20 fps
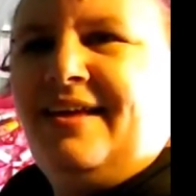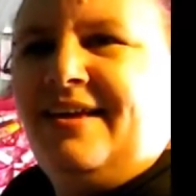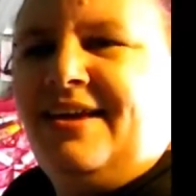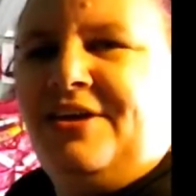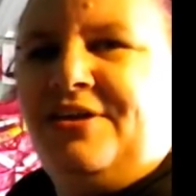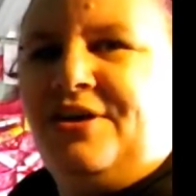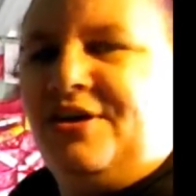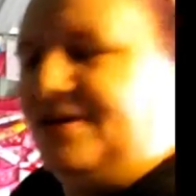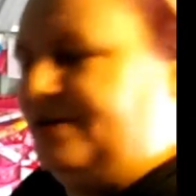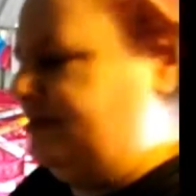
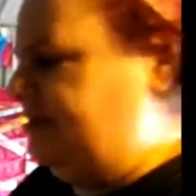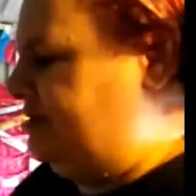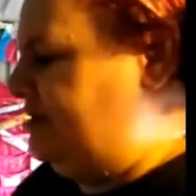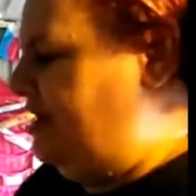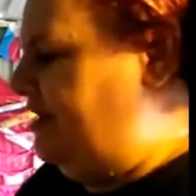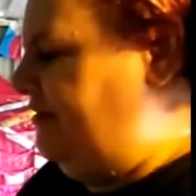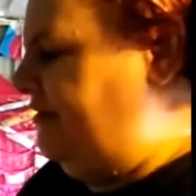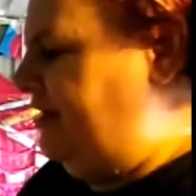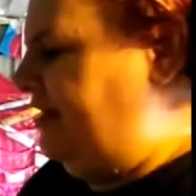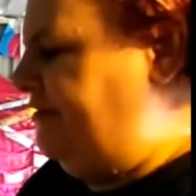you know.
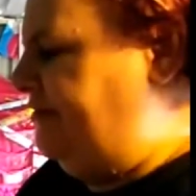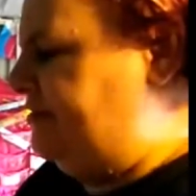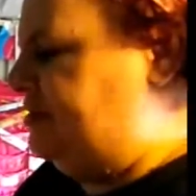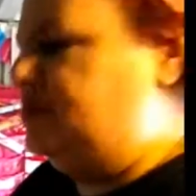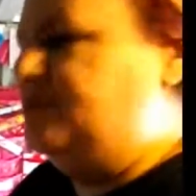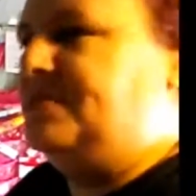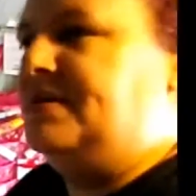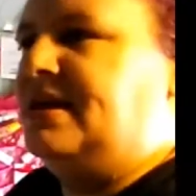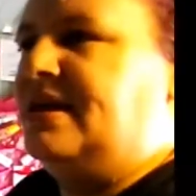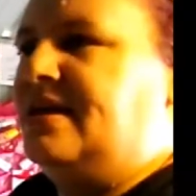So if
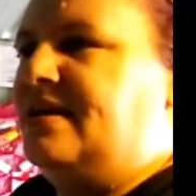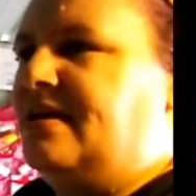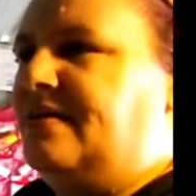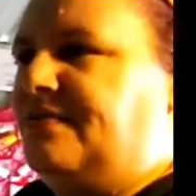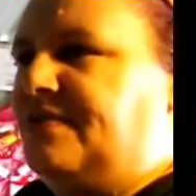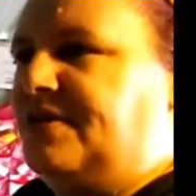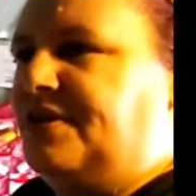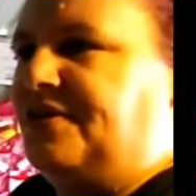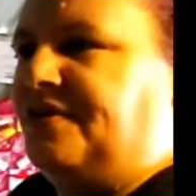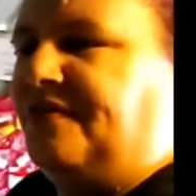somebody,
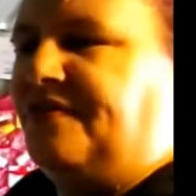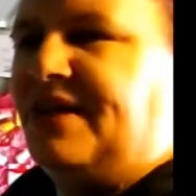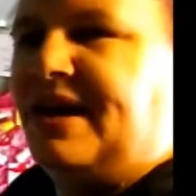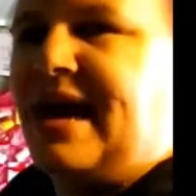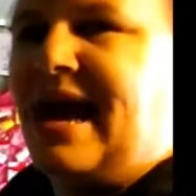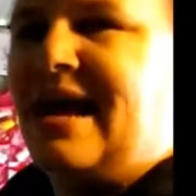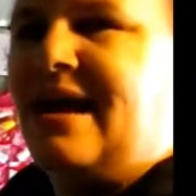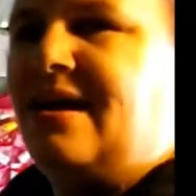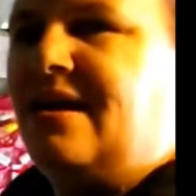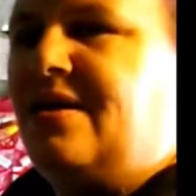if you know, if you
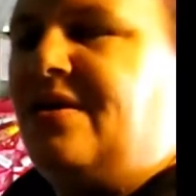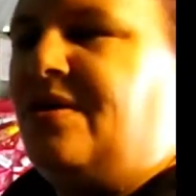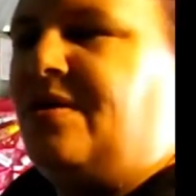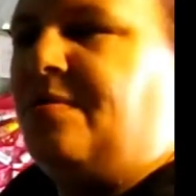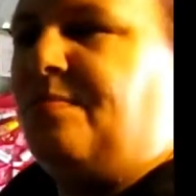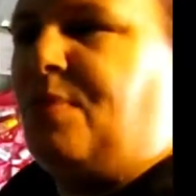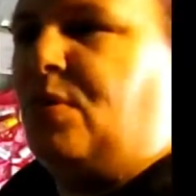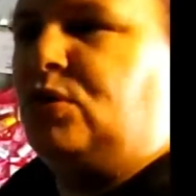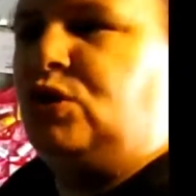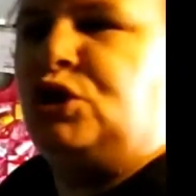can't
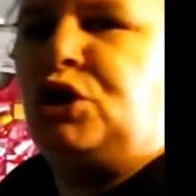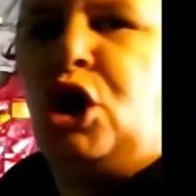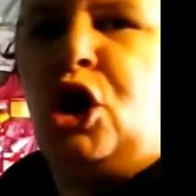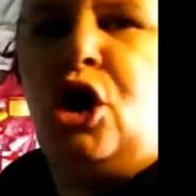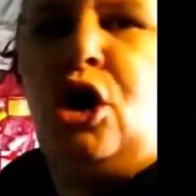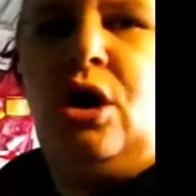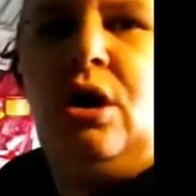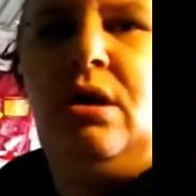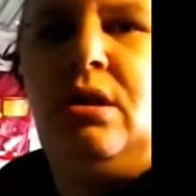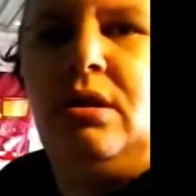punch a
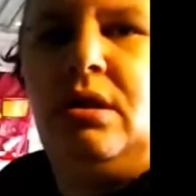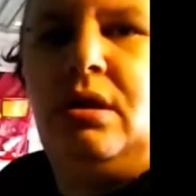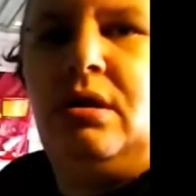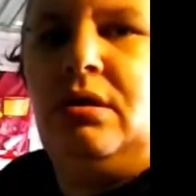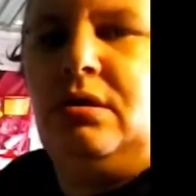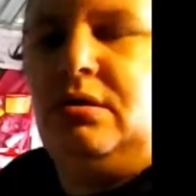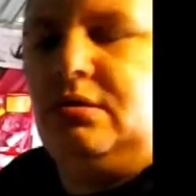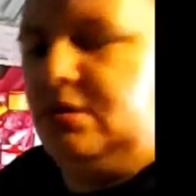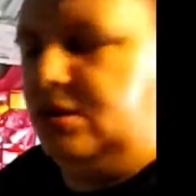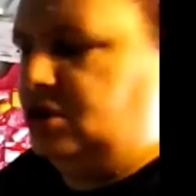hole
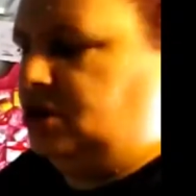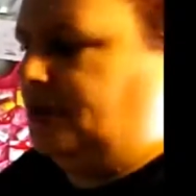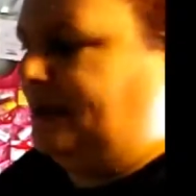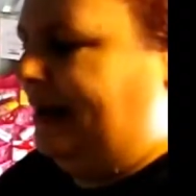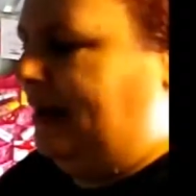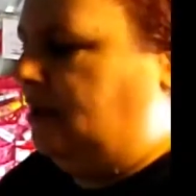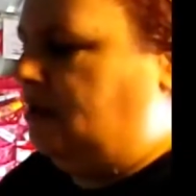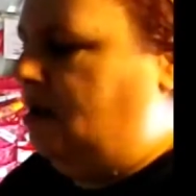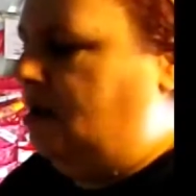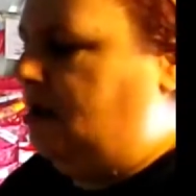because you
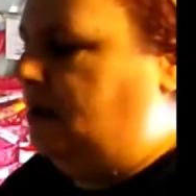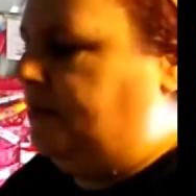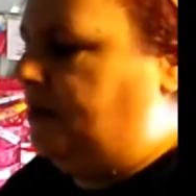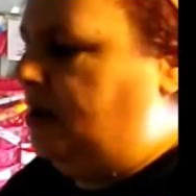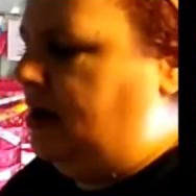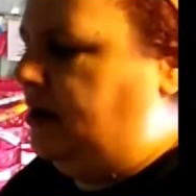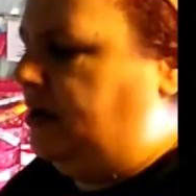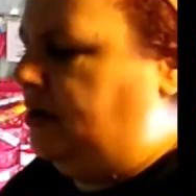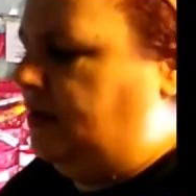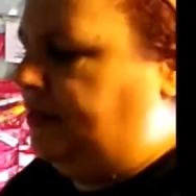ain't got a
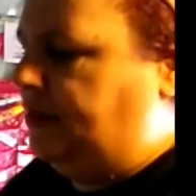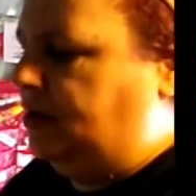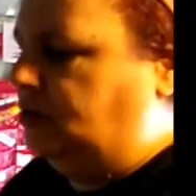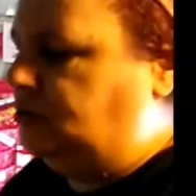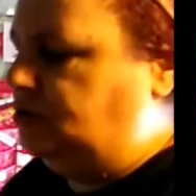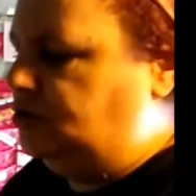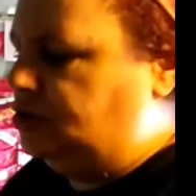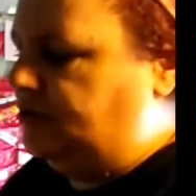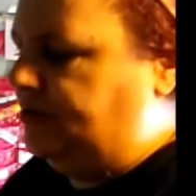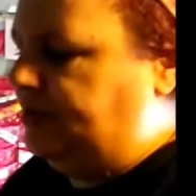
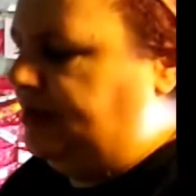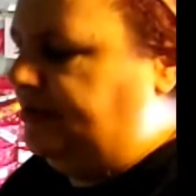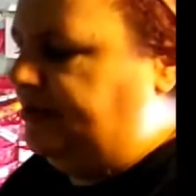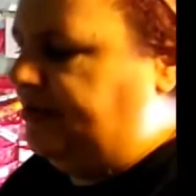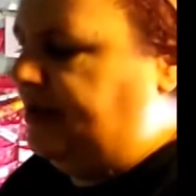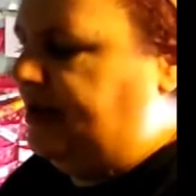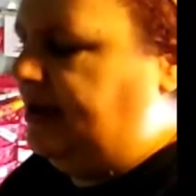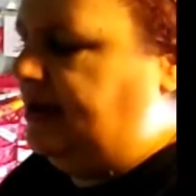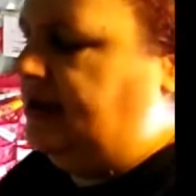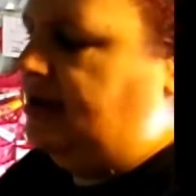punch or
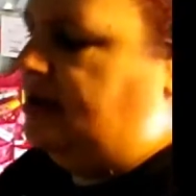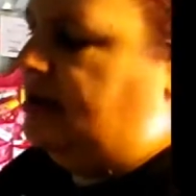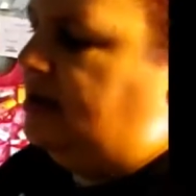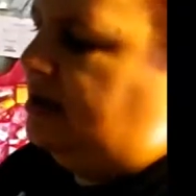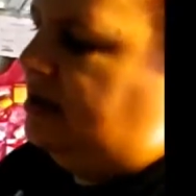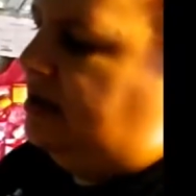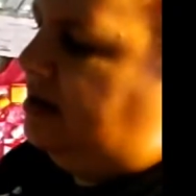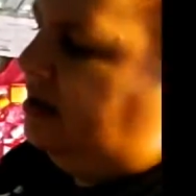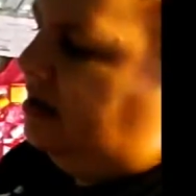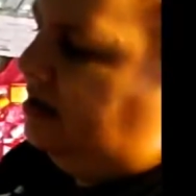anything,
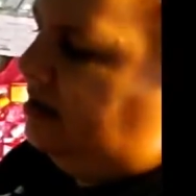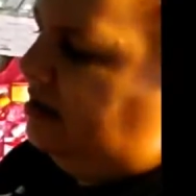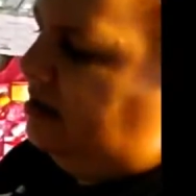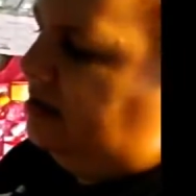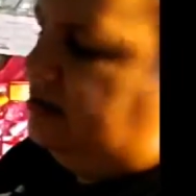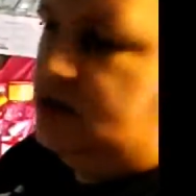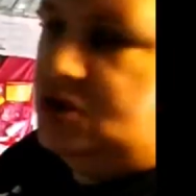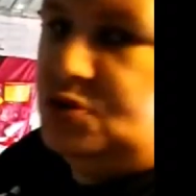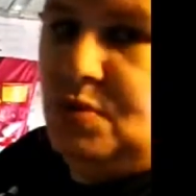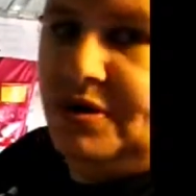
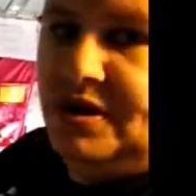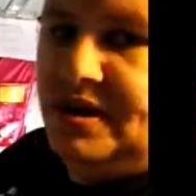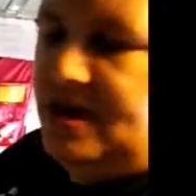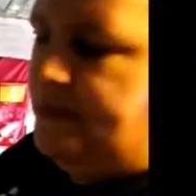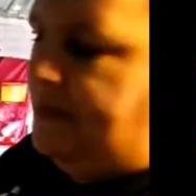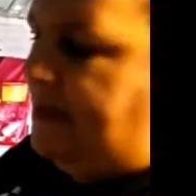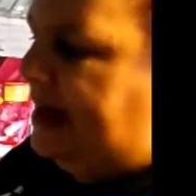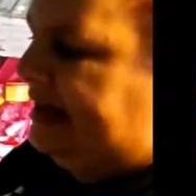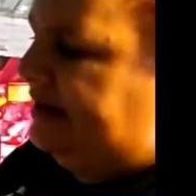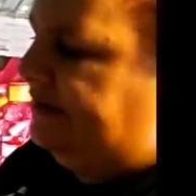there's one in
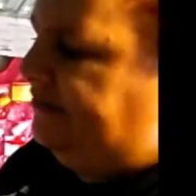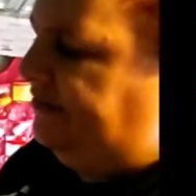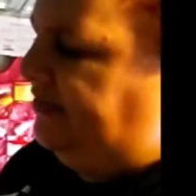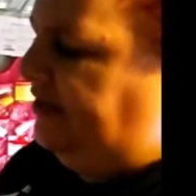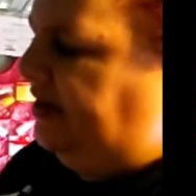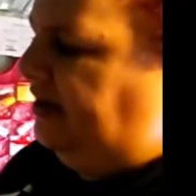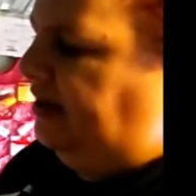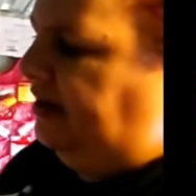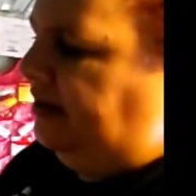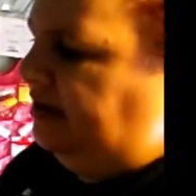the back of
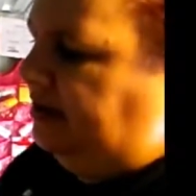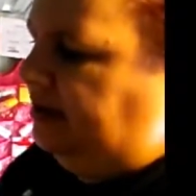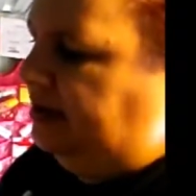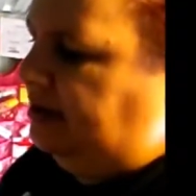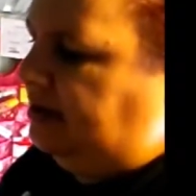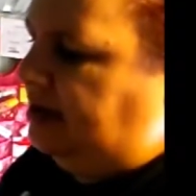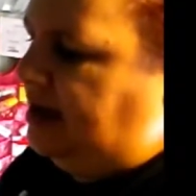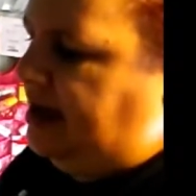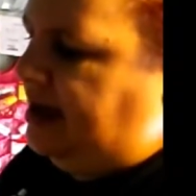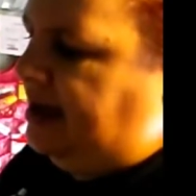the
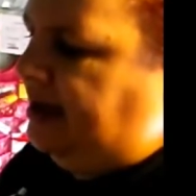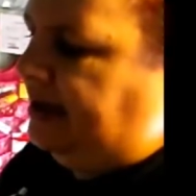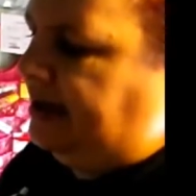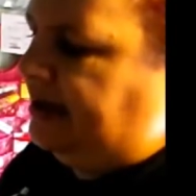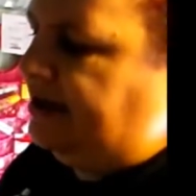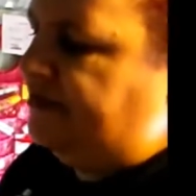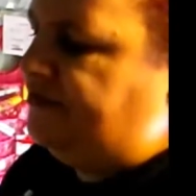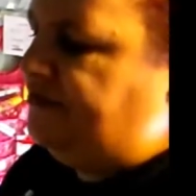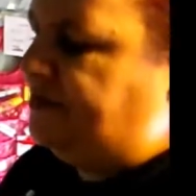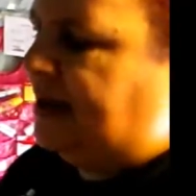
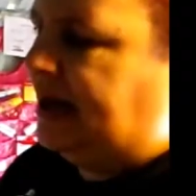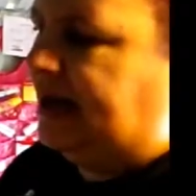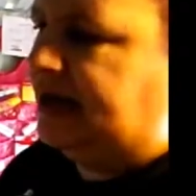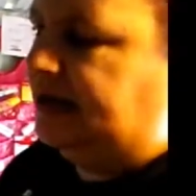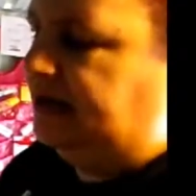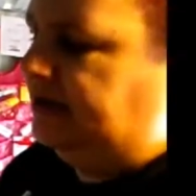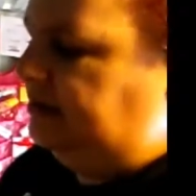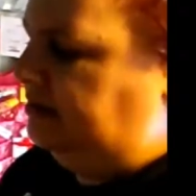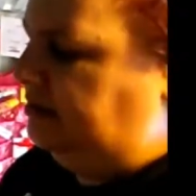gift bag,